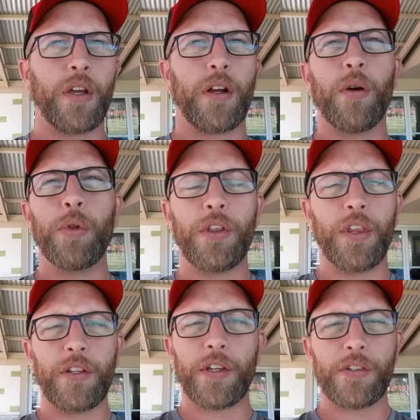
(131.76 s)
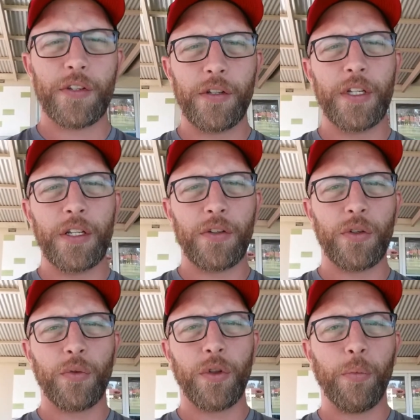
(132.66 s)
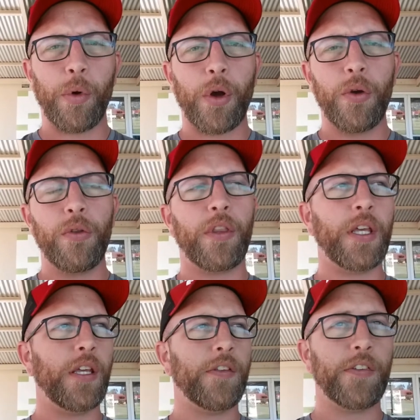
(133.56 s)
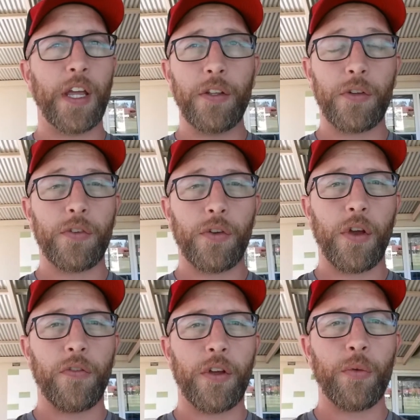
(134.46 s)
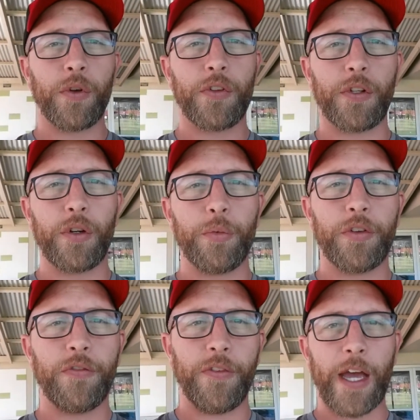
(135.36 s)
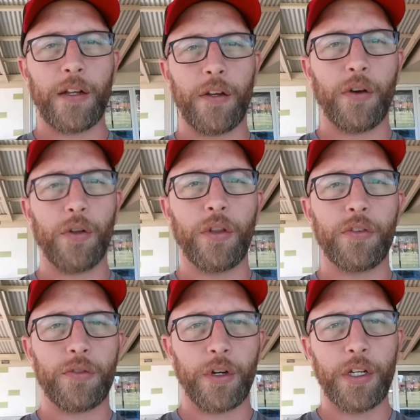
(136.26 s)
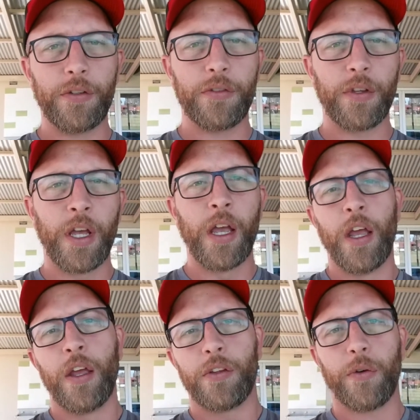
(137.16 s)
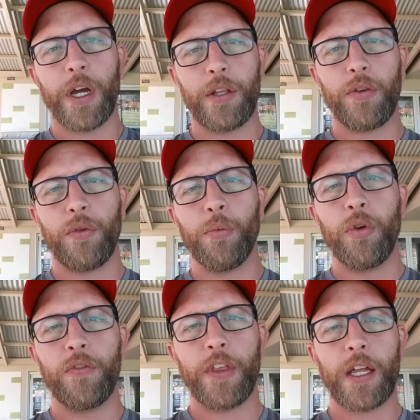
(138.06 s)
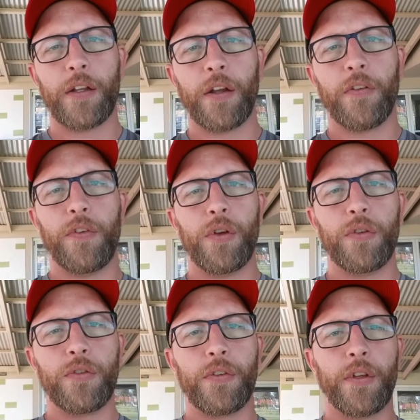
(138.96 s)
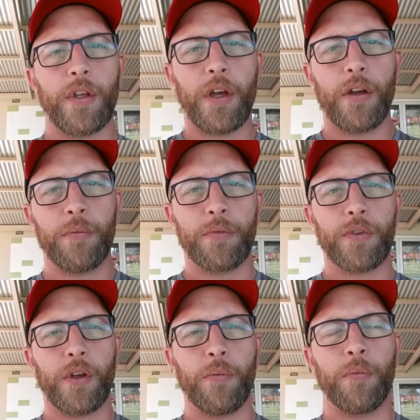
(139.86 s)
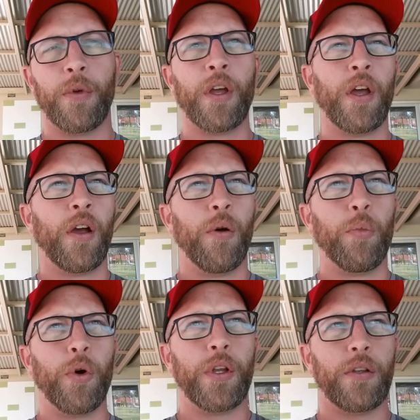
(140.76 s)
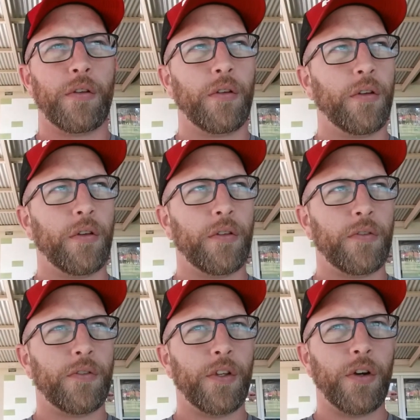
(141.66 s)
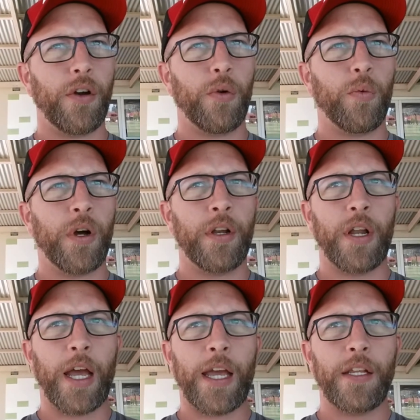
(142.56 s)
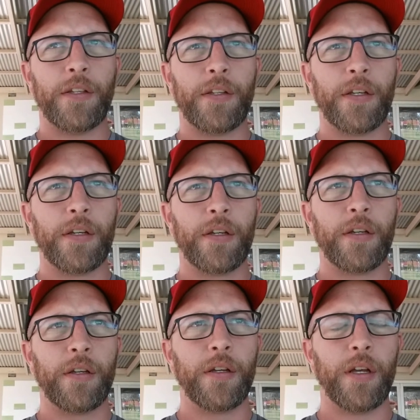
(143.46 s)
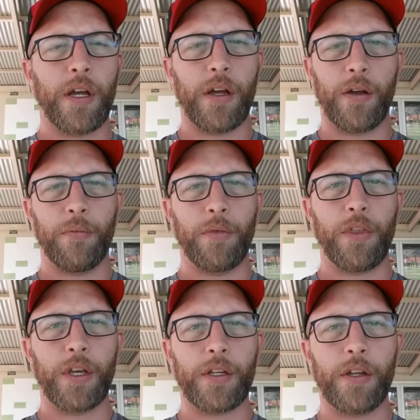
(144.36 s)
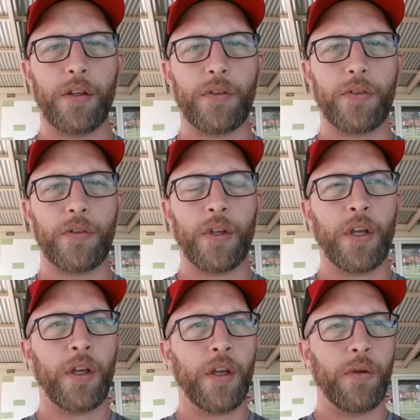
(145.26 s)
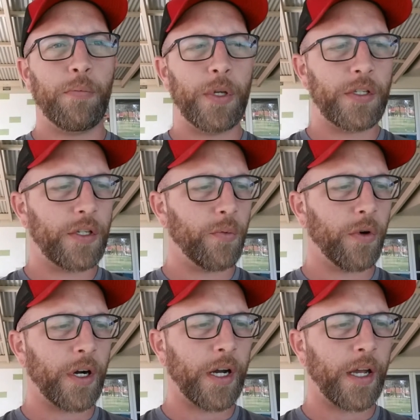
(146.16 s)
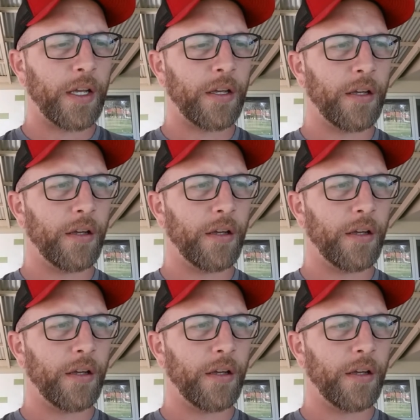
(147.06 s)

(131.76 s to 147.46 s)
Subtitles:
couple of things I still need to do on the bow. The center serving was a little bit fat on the strings, so I had to remove that, and I've used some 0.018 thickness BCY